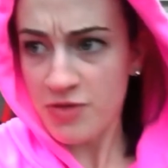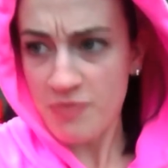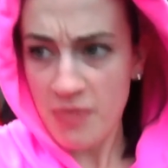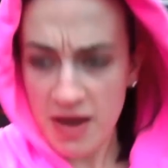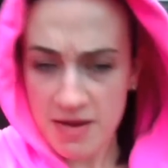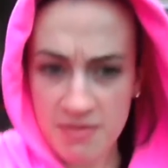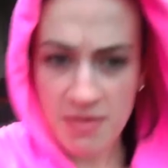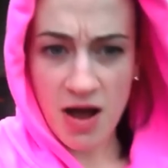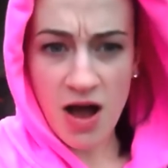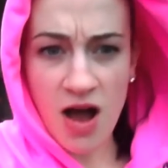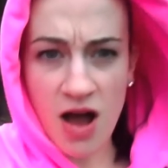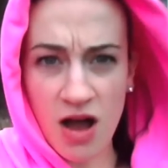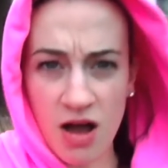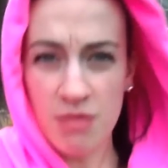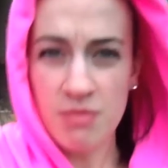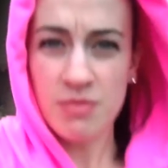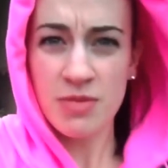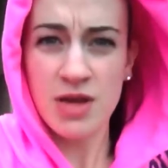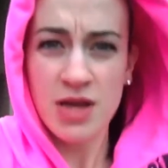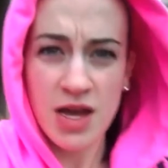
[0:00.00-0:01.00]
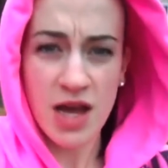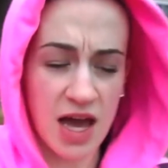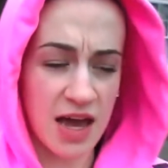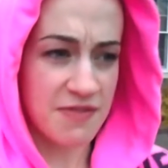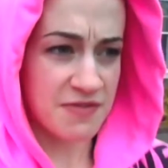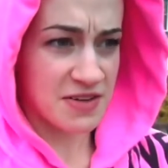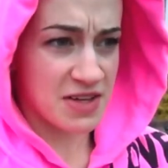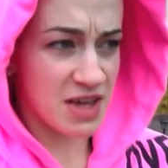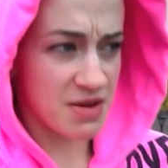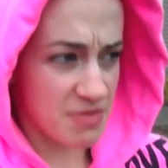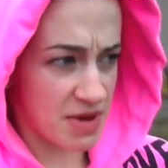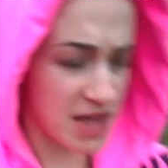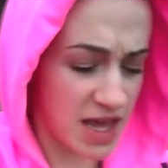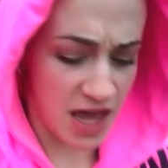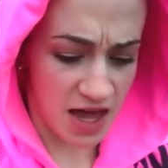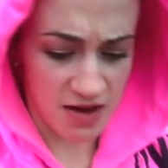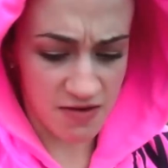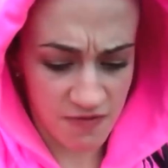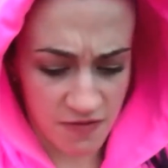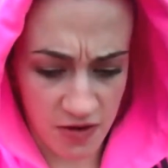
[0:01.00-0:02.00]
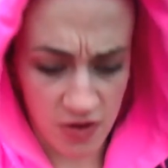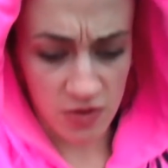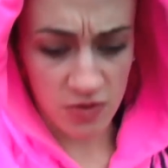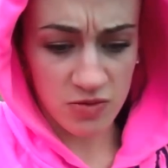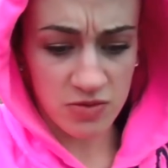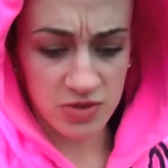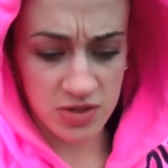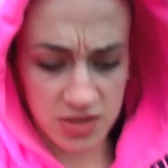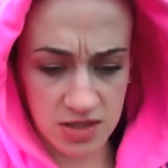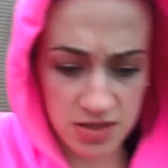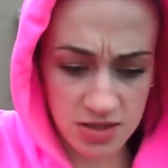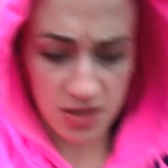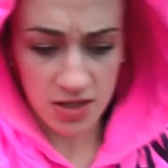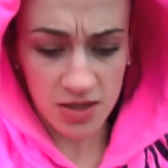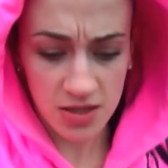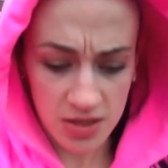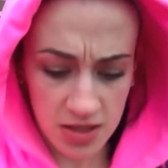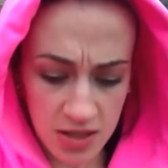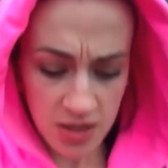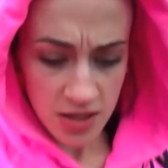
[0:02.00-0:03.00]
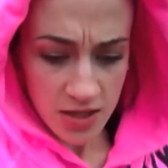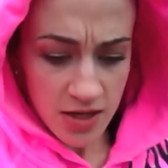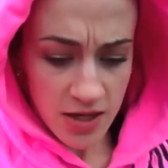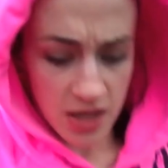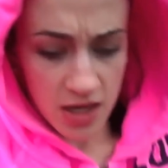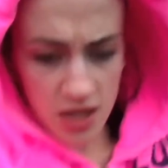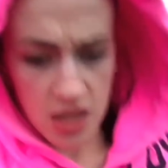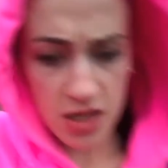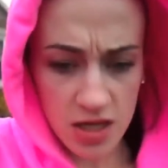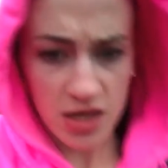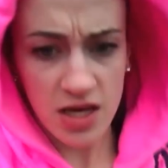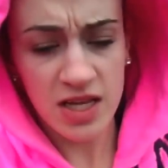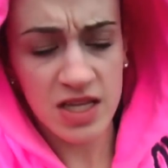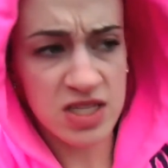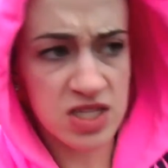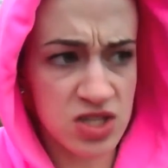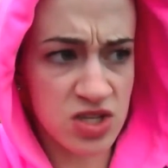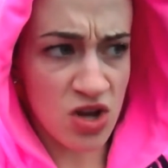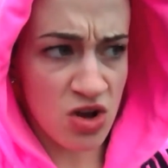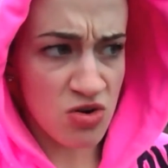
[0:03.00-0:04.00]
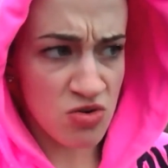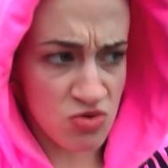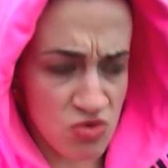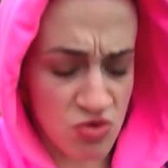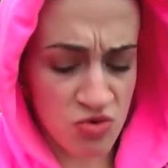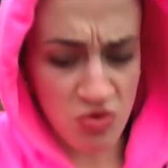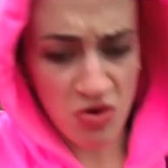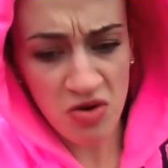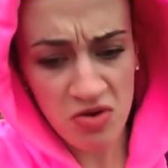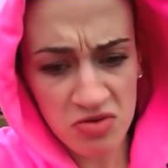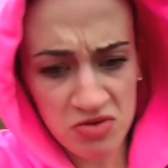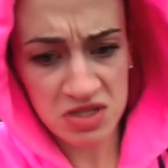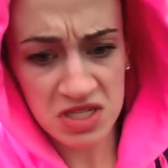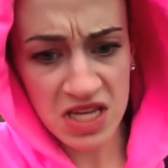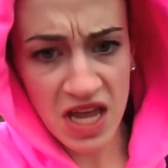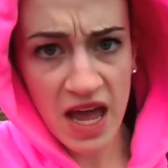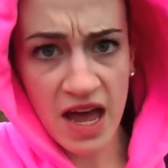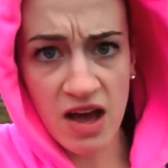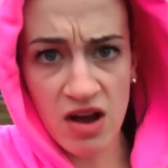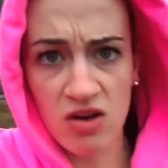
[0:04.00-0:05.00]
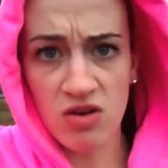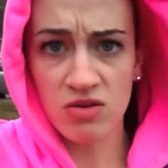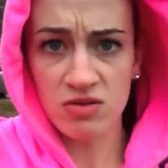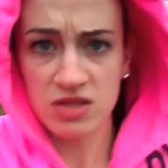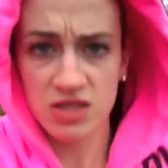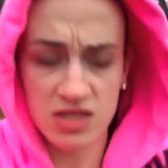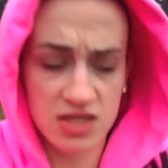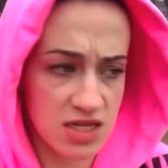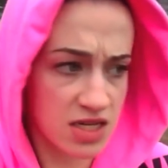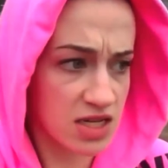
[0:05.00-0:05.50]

with my mom. I have to get my headphones. It's so gross out.